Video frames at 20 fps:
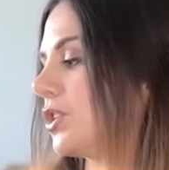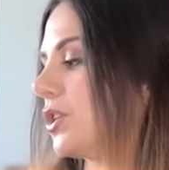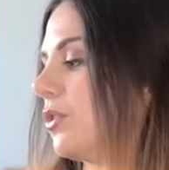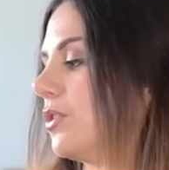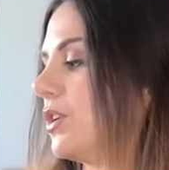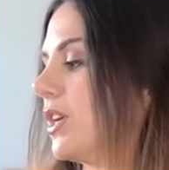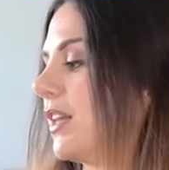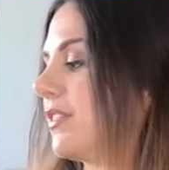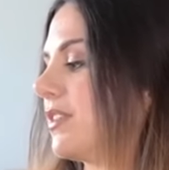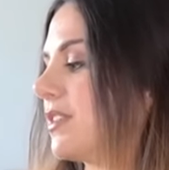So
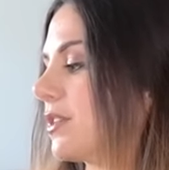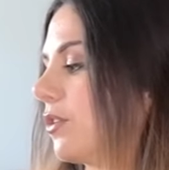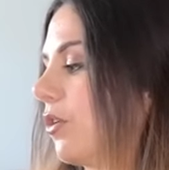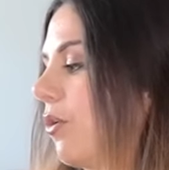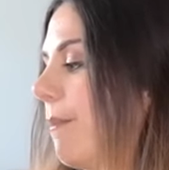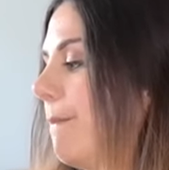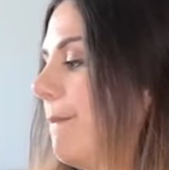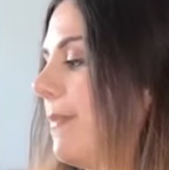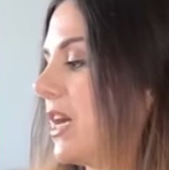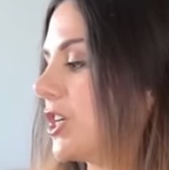you got this
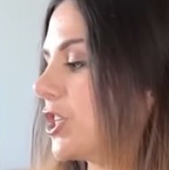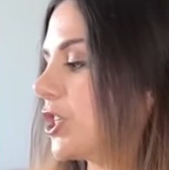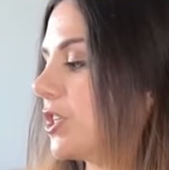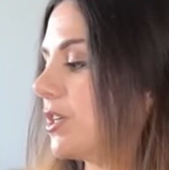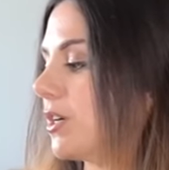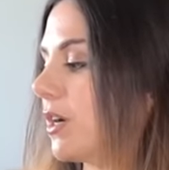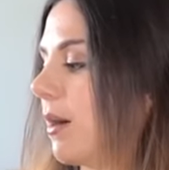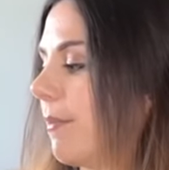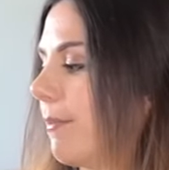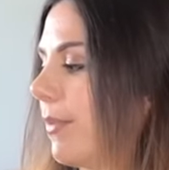little
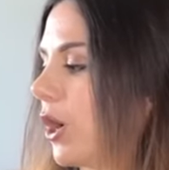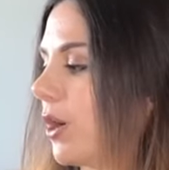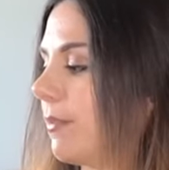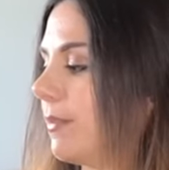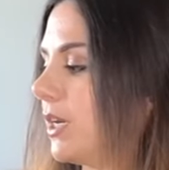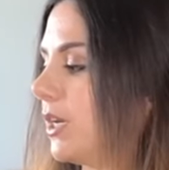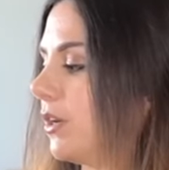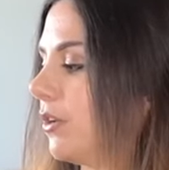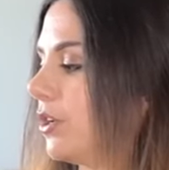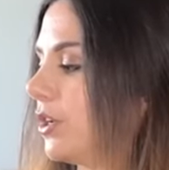mesh
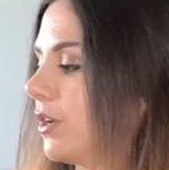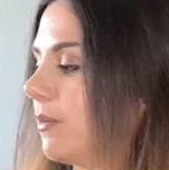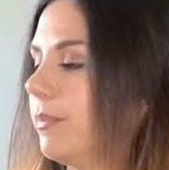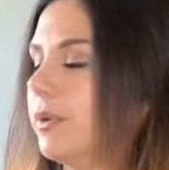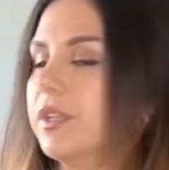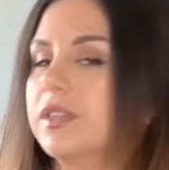compartment here you can